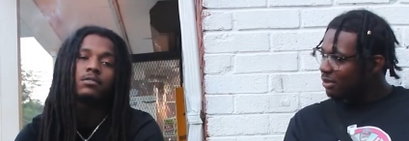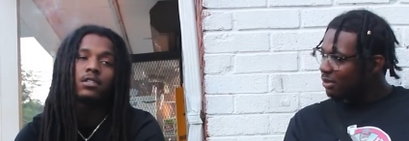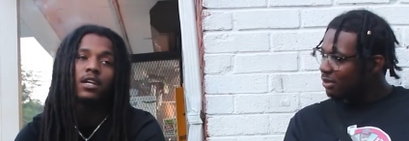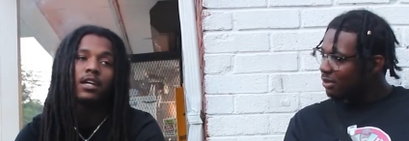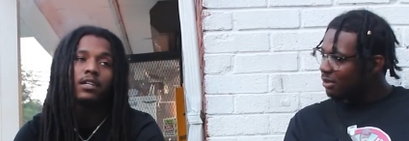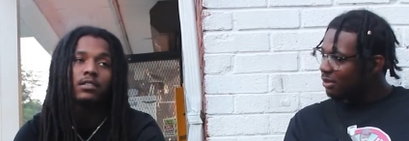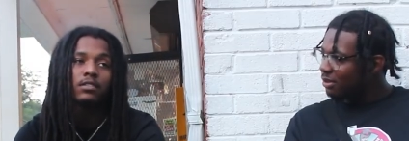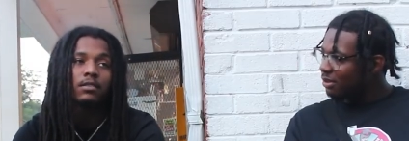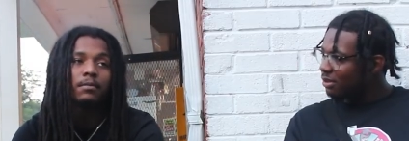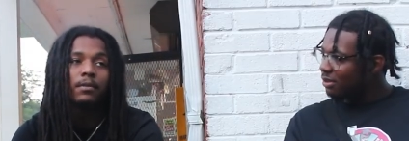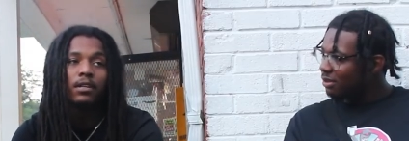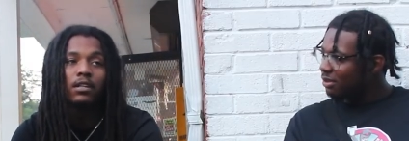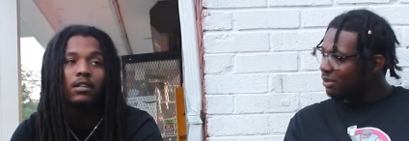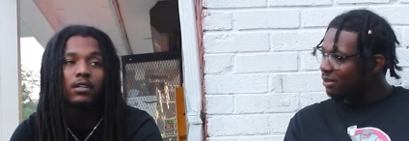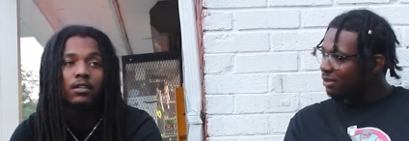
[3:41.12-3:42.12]
Speaker 1: Try to get some
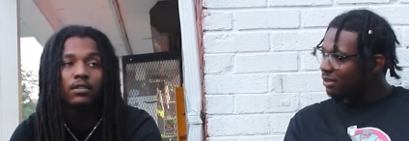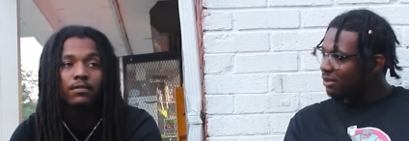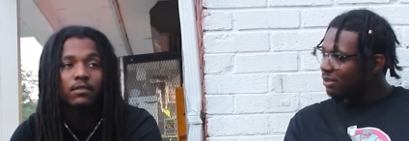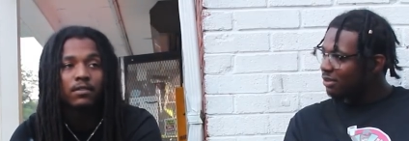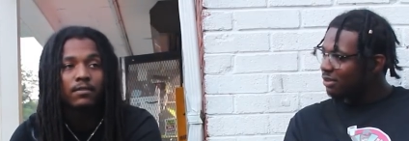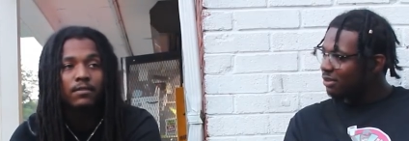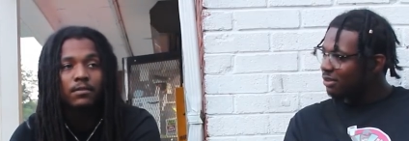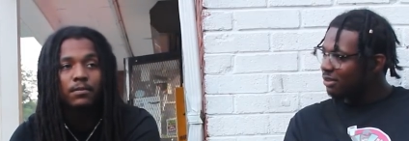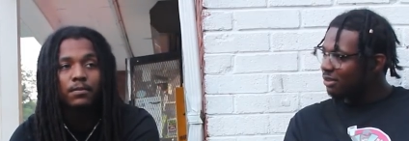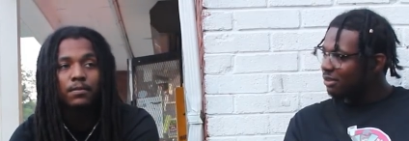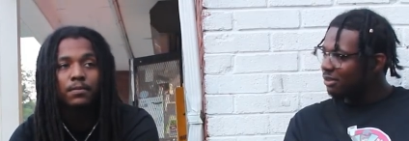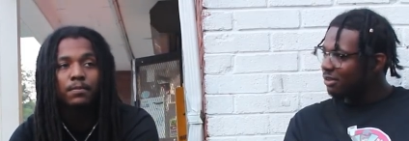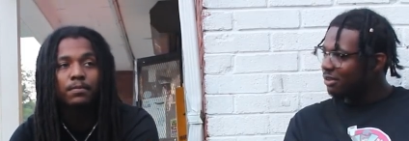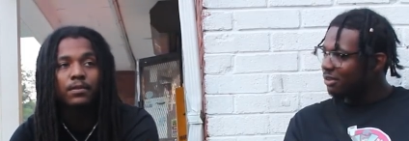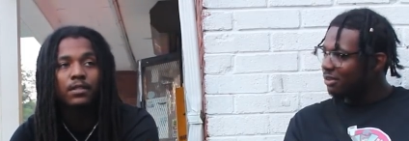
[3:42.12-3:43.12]
money off of
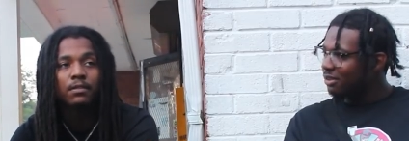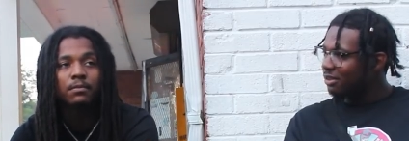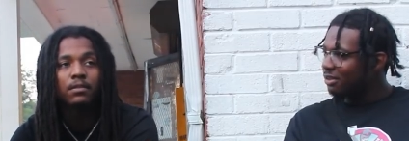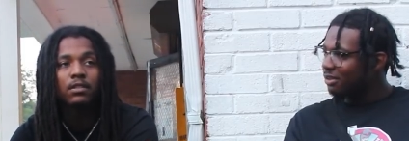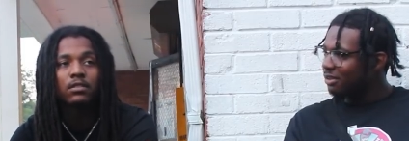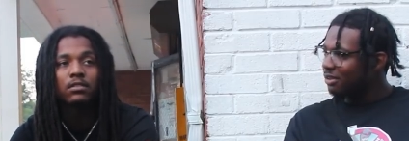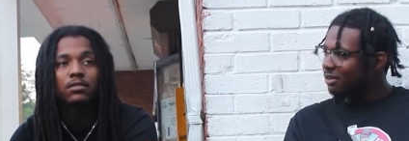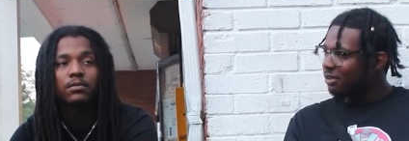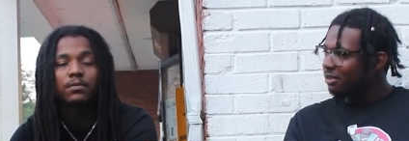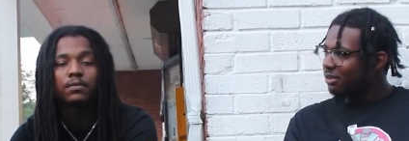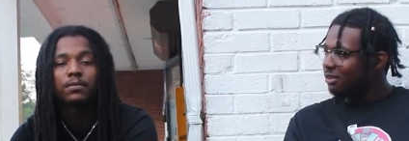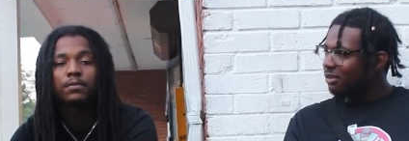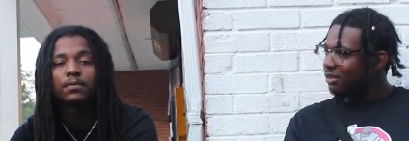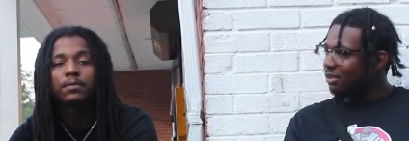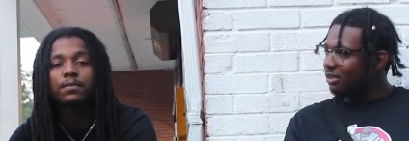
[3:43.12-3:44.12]
it, him up.
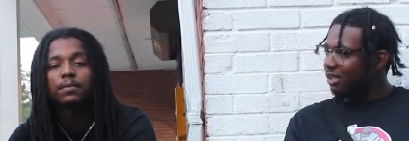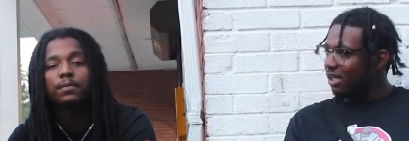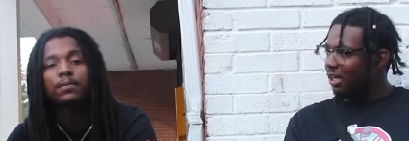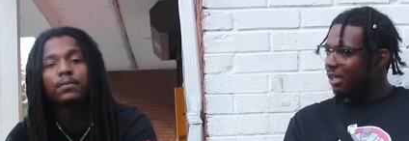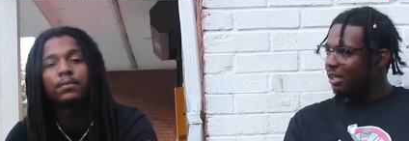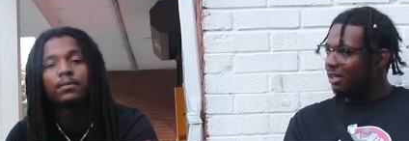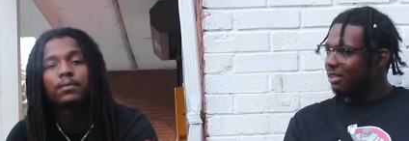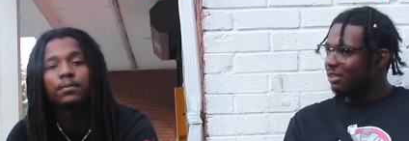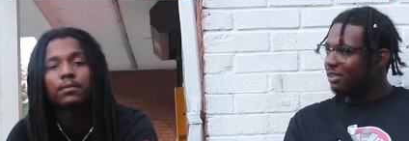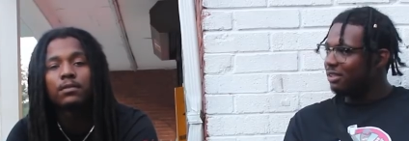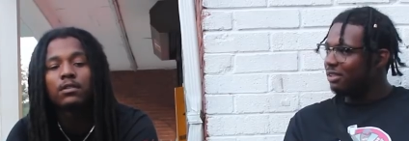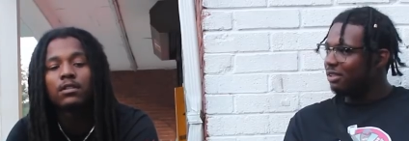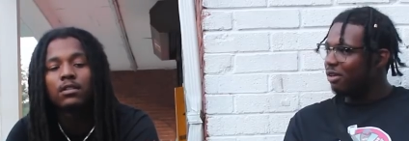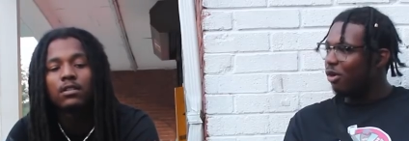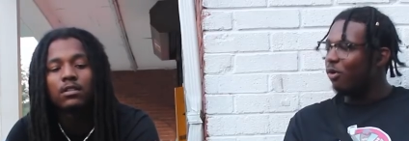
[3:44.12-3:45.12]
Speaker 2: Yeah
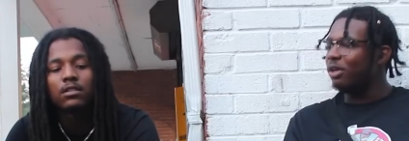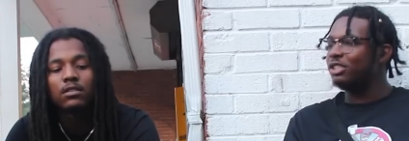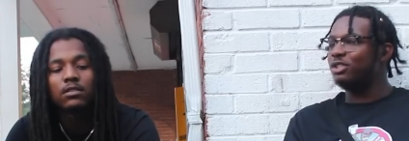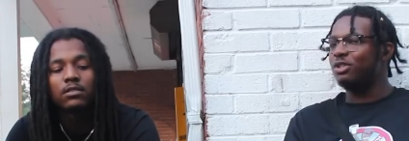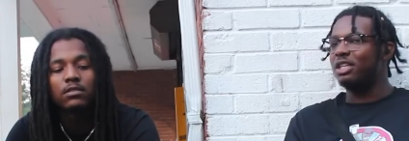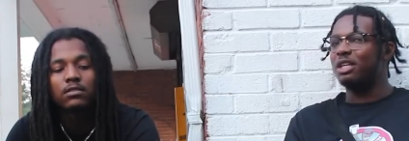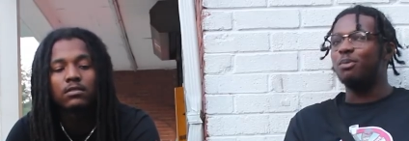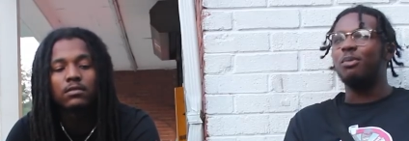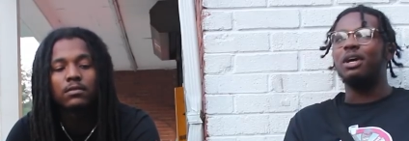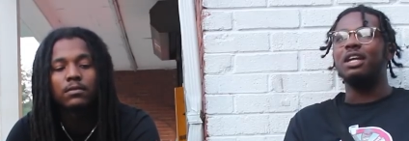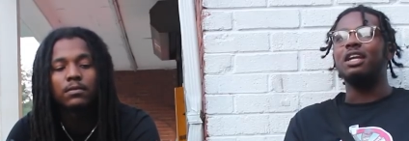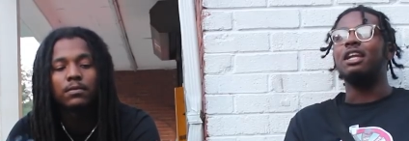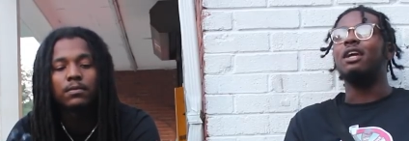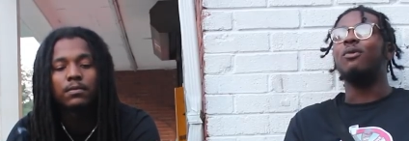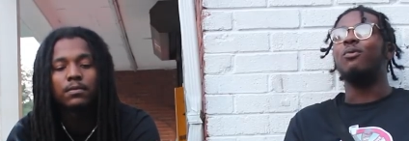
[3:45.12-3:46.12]
once you get the
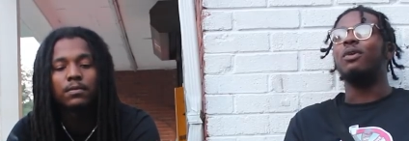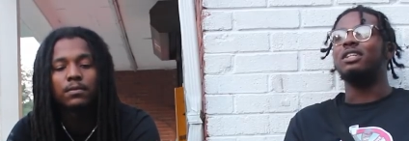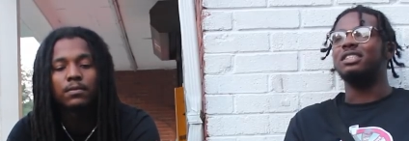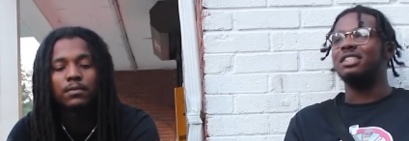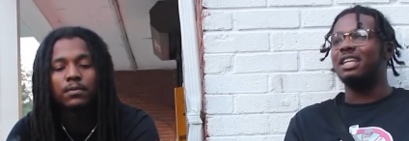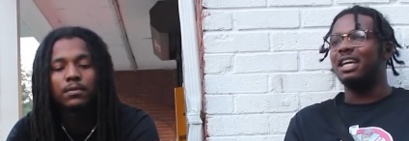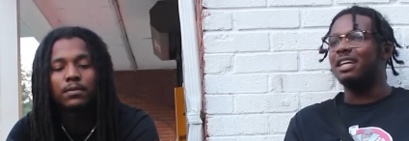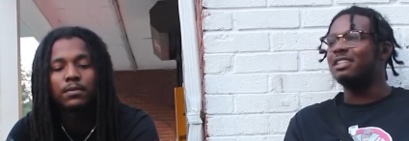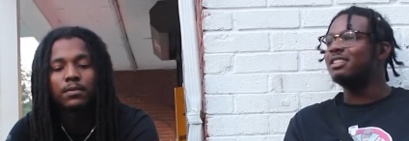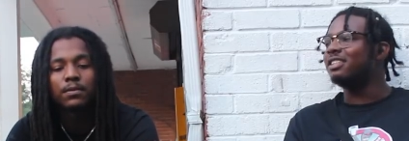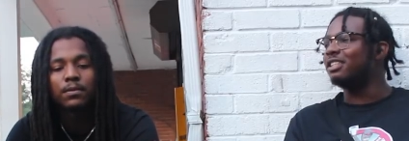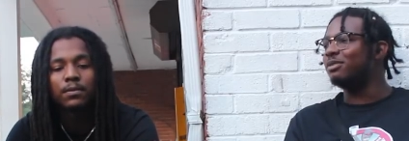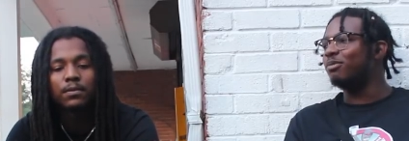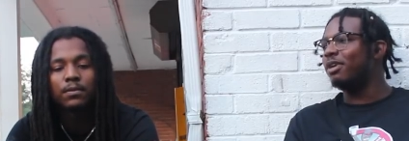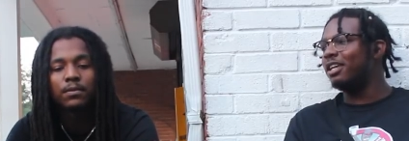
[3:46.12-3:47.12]
money, then what's next?
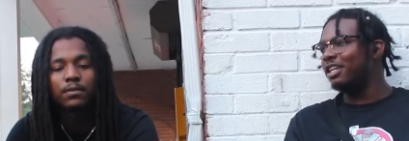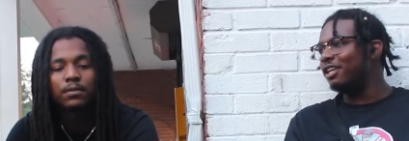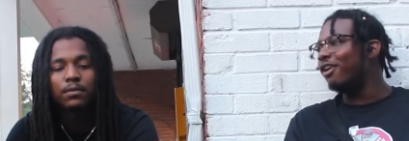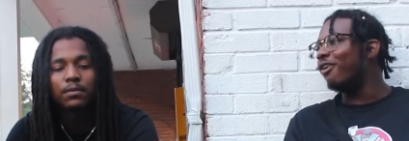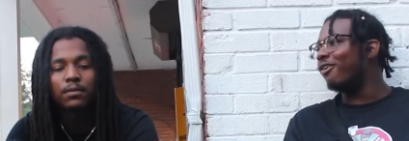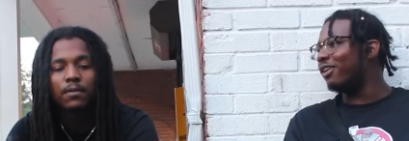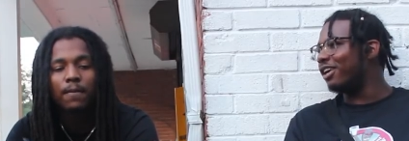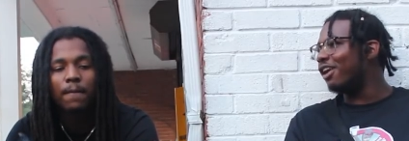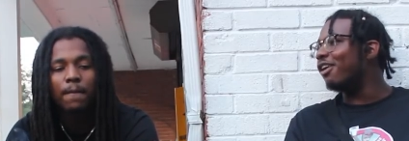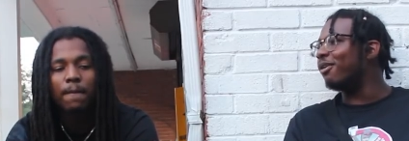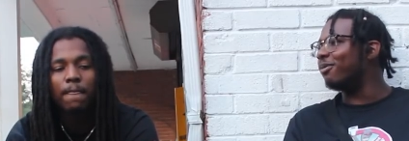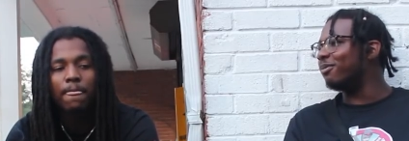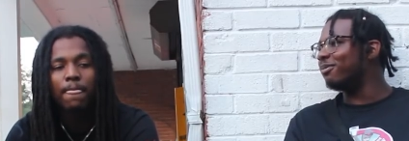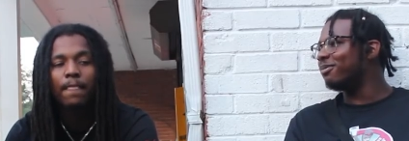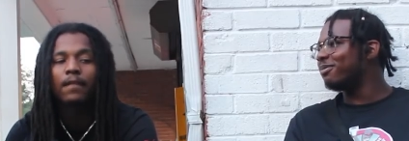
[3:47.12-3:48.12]
Because money gonna
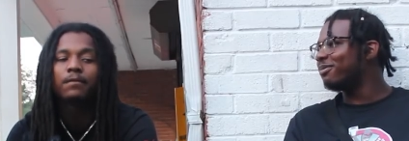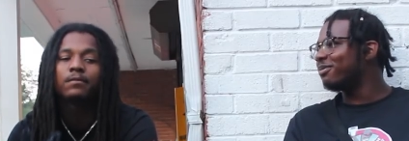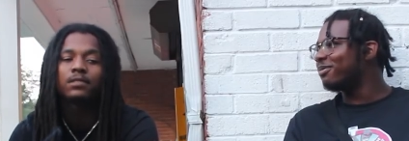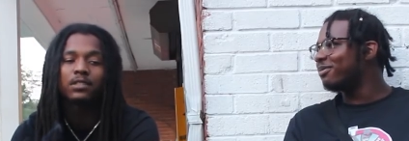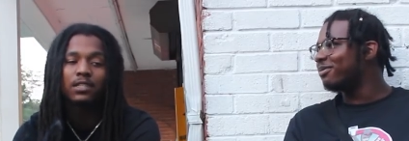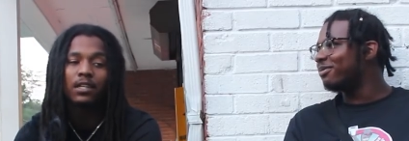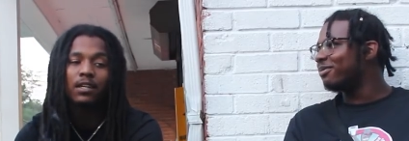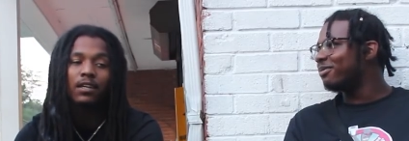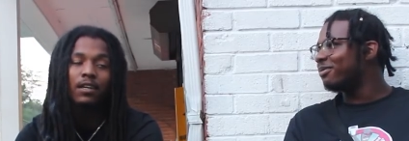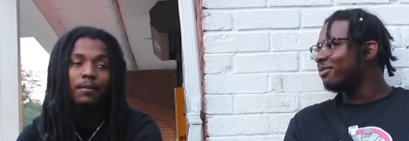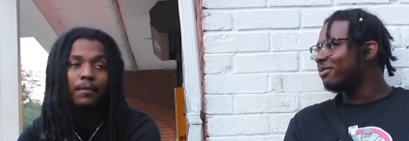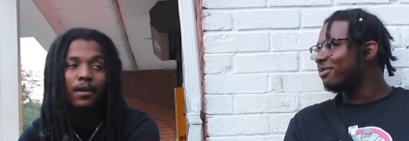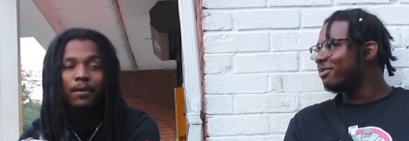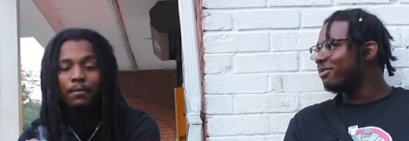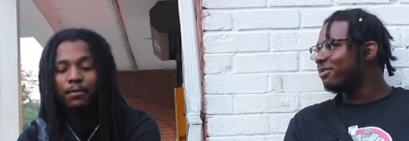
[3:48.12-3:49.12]
come.
Speaker 1: Take care
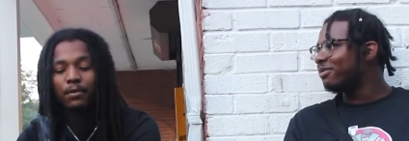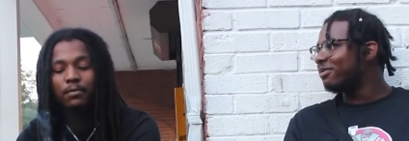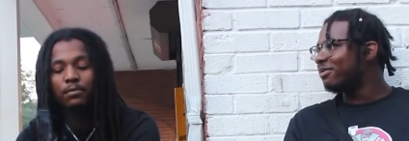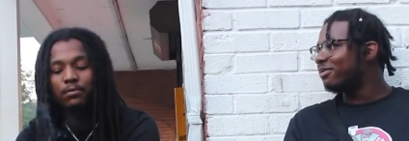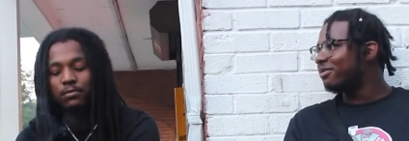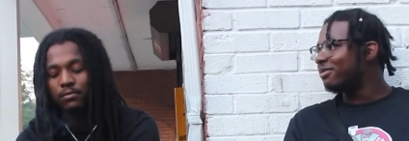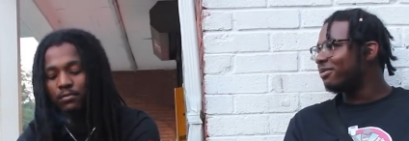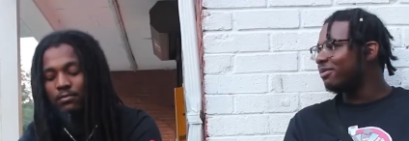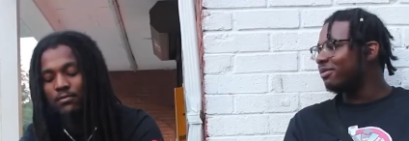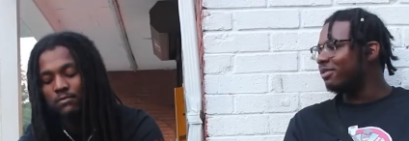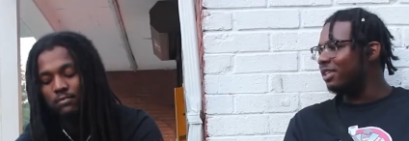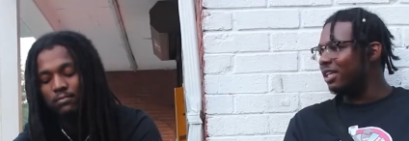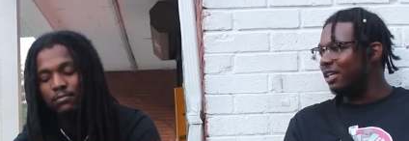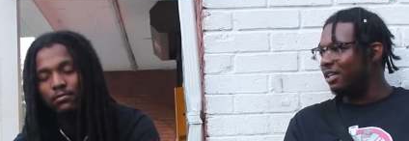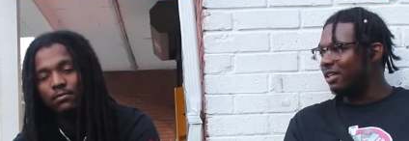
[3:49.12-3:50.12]
of my people. Yeah.